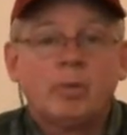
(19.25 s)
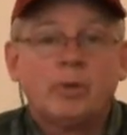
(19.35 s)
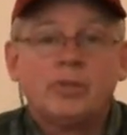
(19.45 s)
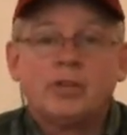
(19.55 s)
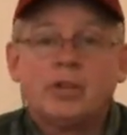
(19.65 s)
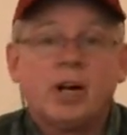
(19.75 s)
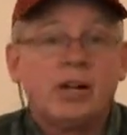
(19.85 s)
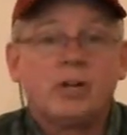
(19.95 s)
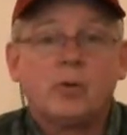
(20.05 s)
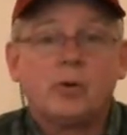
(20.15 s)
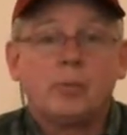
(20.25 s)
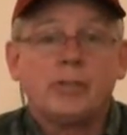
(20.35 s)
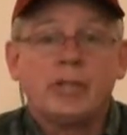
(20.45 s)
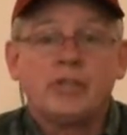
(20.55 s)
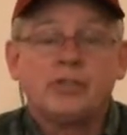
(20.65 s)
birds are not into
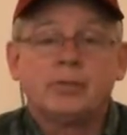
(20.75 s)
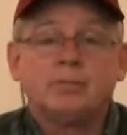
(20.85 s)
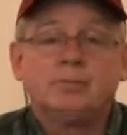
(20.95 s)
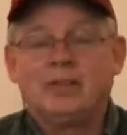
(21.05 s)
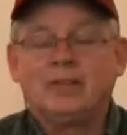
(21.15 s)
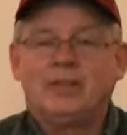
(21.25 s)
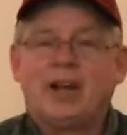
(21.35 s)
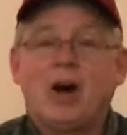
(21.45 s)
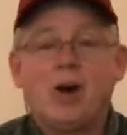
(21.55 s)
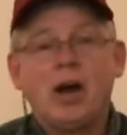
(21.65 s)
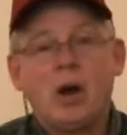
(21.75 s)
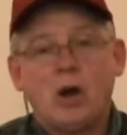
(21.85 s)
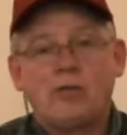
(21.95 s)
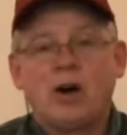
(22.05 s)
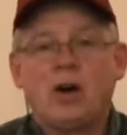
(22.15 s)
ornamentation. They are,
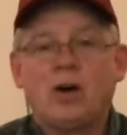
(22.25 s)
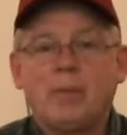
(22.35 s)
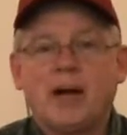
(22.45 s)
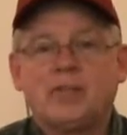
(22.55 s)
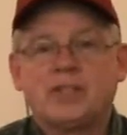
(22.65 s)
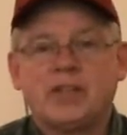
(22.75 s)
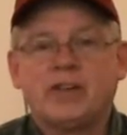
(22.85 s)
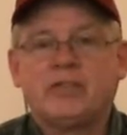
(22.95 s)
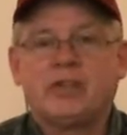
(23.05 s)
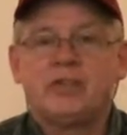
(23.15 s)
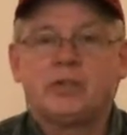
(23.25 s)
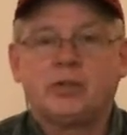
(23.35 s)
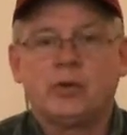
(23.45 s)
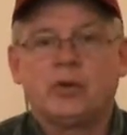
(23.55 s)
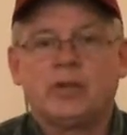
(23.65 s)
however, all about the safety and
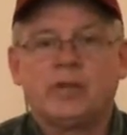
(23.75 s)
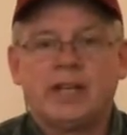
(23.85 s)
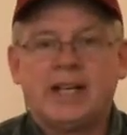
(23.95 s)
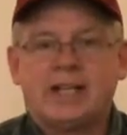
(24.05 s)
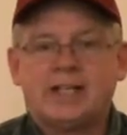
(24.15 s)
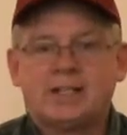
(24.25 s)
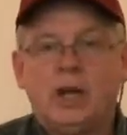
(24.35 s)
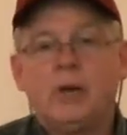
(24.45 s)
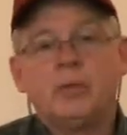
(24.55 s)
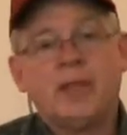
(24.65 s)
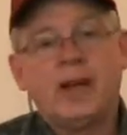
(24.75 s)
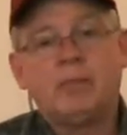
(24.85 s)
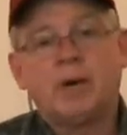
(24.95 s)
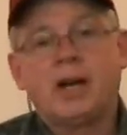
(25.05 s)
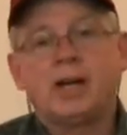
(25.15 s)
security of the nest. And with that
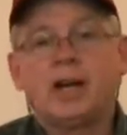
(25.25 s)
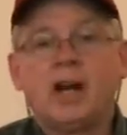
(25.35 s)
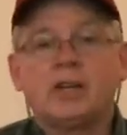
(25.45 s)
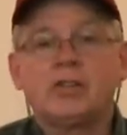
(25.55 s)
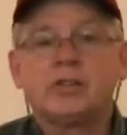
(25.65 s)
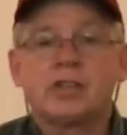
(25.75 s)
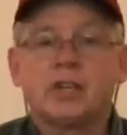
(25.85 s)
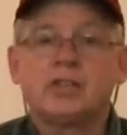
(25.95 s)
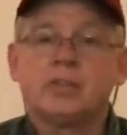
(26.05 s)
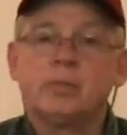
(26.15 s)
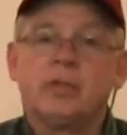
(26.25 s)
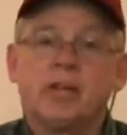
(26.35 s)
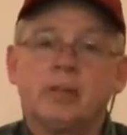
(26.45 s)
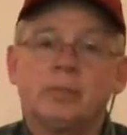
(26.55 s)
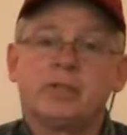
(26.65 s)
in mind, I'd like to discuss some of the
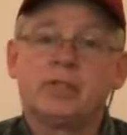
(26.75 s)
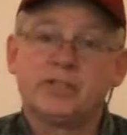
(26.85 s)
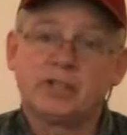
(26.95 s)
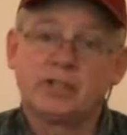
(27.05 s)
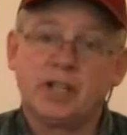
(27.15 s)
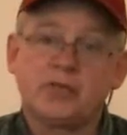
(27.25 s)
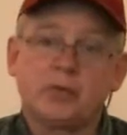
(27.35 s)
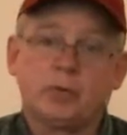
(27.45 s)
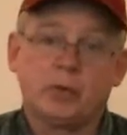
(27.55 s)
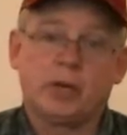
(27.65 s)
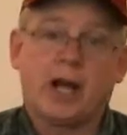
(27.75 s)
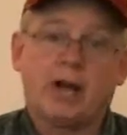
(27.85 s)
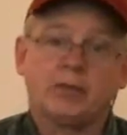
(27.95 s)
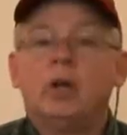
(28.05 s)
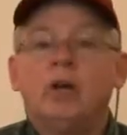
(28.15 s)
elements of a successful
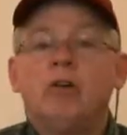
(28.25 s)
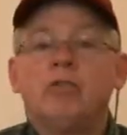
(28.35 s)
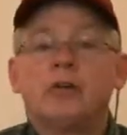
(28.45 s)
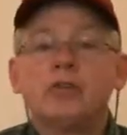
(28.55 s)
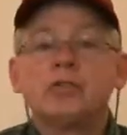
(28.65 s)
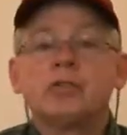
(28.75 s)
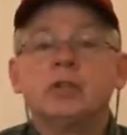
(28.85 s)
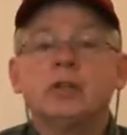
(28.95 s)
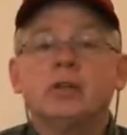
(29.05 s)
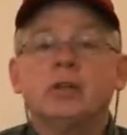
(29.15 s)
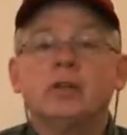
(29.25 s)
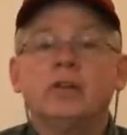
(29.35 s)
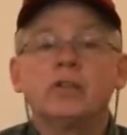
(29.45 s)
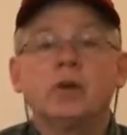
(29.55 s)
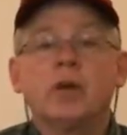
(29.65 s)
birdhouse. First,
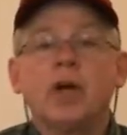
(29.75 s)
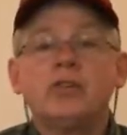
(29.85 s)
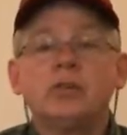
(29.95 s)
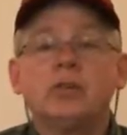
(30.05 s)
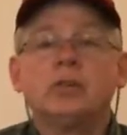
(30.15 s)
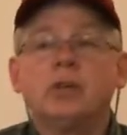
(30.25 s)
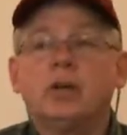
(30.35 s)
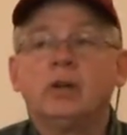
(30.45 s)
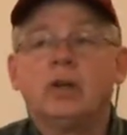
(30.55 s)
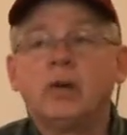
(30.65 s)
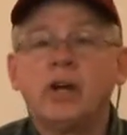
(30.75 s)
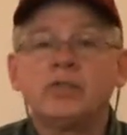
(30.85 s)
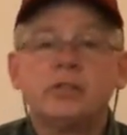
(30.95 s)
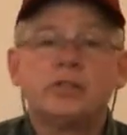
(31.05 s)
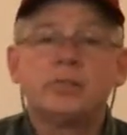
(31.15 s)
there's location, and
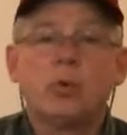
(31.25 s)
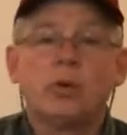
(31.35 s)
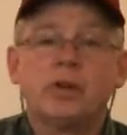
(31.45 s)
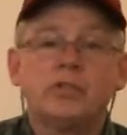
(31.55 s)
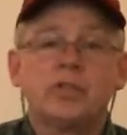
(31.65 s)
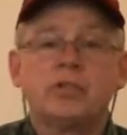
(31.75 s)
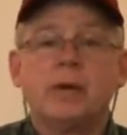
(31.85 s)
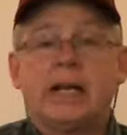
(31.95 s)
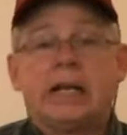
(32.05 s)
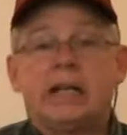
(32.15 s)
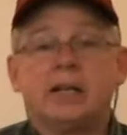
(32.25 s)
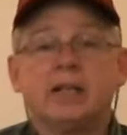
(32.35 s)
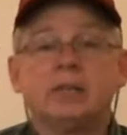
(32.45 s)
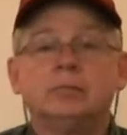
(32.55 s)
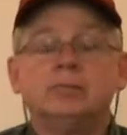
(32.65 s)
location is important in just about anything.